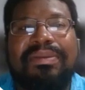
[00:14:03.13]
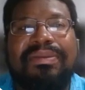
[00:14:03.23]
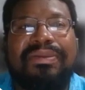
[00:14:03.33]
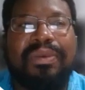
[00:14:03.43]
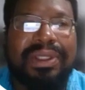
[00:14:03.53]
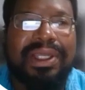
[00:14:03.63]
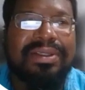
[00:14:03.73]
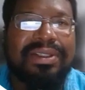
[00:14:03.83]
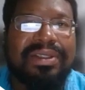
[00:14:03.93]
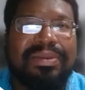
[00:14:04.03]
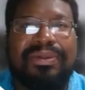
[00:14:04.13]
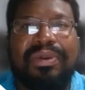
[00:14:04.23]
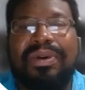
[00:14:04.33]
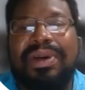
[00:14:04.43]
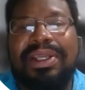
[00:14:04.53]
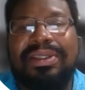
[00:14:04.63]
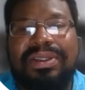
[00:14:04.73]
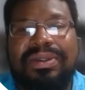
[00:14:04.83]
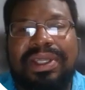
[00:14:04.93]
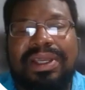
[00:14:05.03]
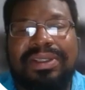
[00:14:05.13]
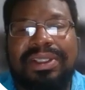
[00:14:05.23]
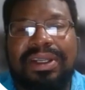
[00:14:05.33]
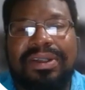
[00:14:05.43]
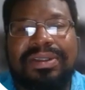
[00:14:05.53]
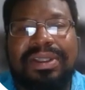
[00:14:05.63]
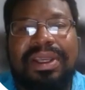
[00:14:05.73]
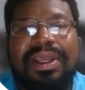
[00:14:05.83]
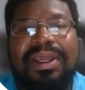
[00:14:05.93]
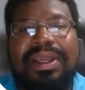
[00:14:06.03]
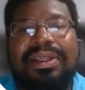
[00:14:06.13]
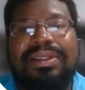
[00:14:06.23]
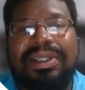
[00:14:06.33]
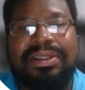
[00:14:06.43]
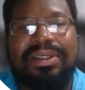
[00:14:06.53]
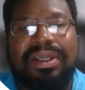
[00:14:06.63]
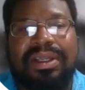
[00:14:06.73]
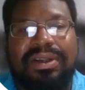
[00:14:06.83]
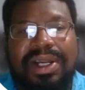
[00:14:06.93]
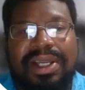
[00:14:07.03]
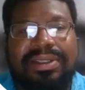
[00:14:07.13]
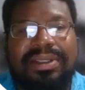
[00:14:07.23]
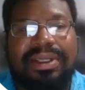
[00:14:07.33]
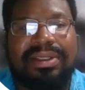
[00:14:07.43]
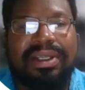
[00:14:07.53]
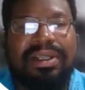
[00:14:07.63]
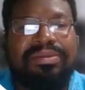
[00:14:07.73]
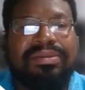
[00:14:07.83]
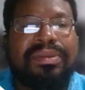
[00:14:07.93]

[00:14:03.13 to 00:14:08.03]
4,000 years before Christ, 2,000 years since Christ has come.